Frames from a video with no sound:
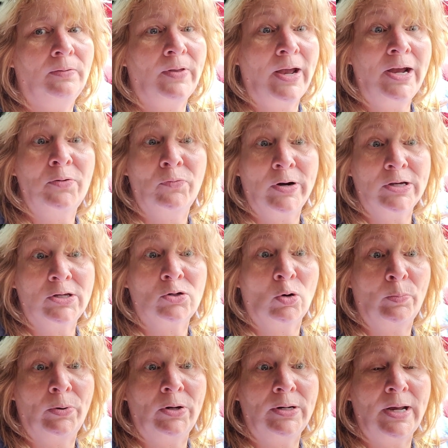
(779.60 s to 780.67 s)
headrests are
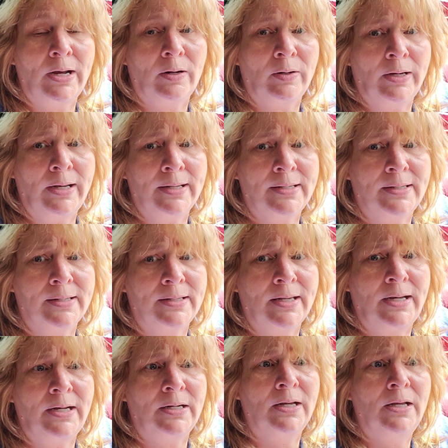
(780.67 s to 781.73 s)
put down against the
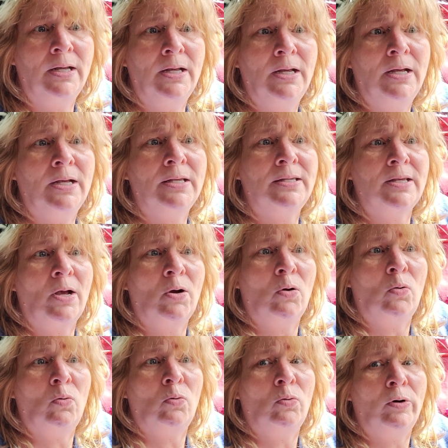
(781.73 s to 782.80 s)
seat,
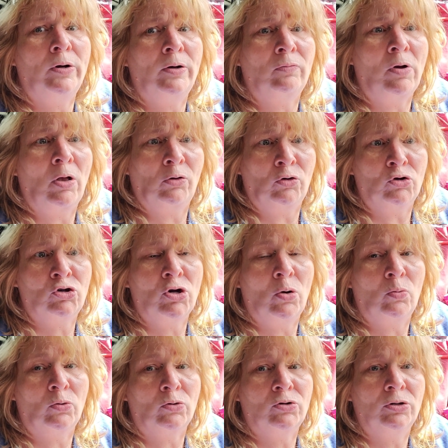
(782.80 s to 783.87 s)
so along your
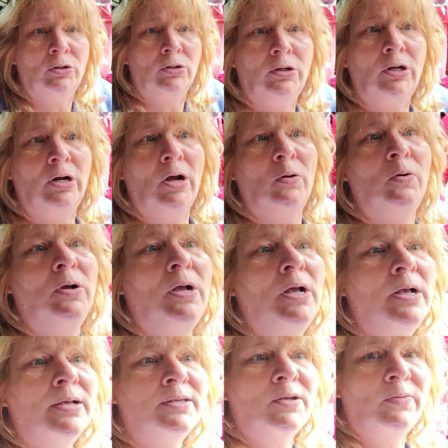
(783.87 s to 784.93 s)
shoulders, you know.
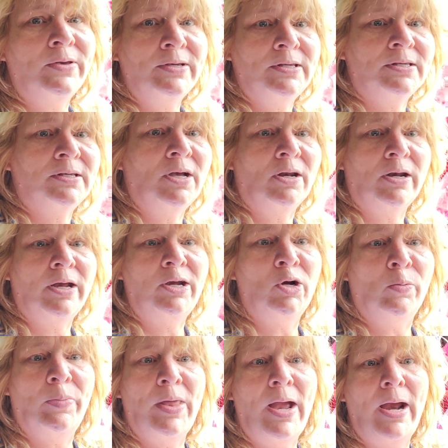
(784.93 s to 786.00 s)
So this is going to
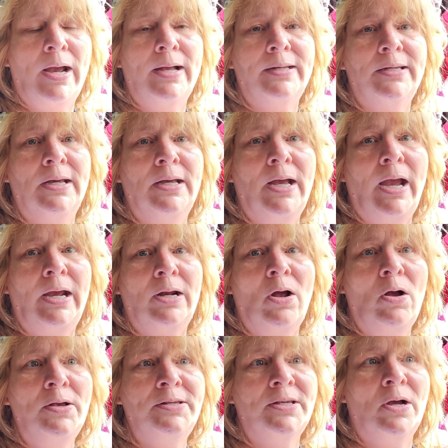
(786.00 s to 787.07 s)
help that. And
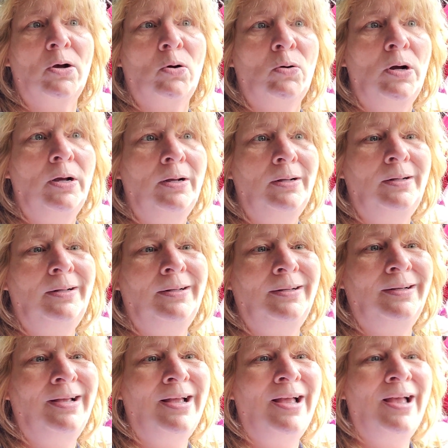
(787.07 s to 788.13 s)
also,
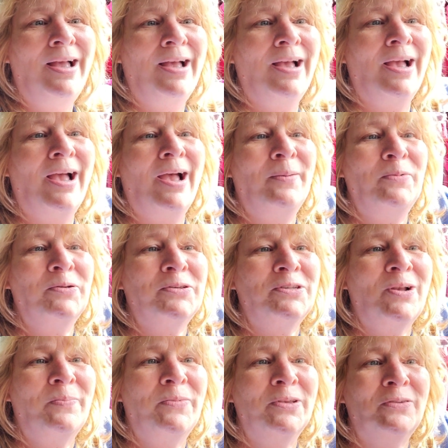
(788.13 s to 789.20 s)
I'm going to
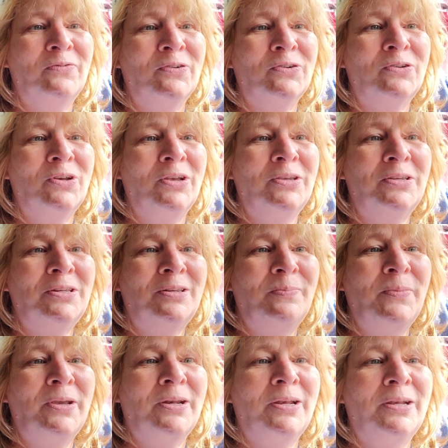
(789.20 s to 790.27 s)
stop this for just a
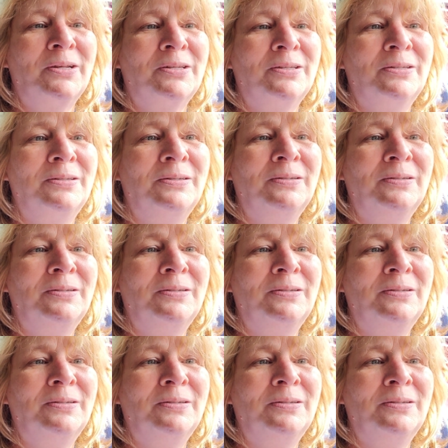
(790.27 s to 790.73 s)
minute.